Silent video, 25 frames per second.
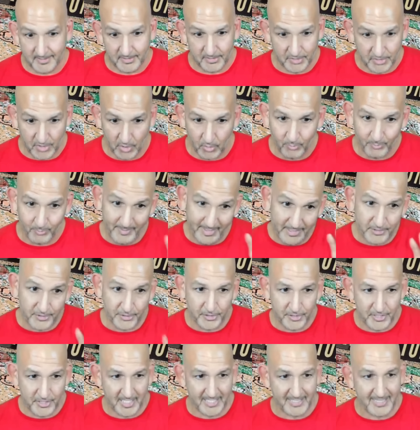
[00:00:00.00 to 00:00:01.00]
So make sure you're
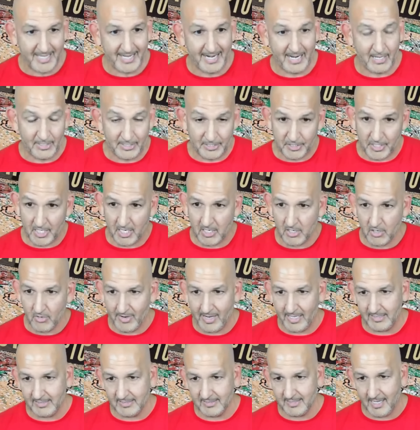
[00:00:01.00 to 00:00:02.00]
checking that out at
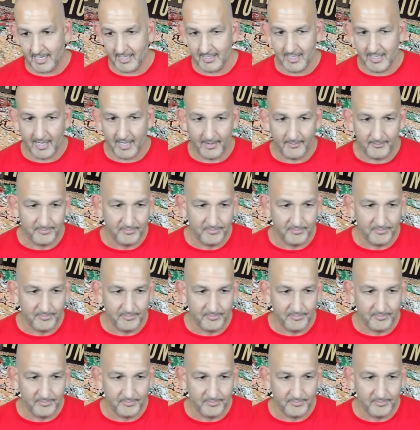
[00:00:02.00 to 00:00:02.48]
johnkaralis.com.